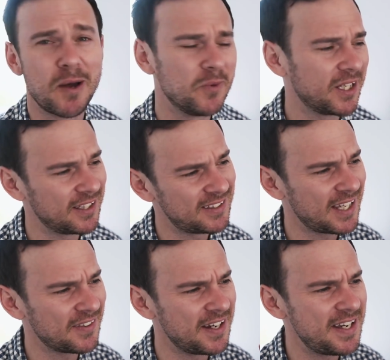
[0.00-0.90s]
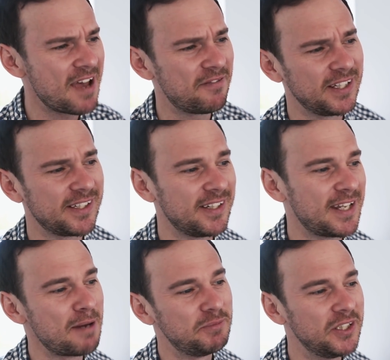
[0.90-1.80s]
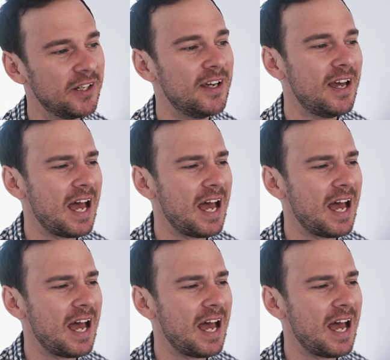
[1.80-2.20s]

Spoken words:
and we're going to take the Netflix adaptation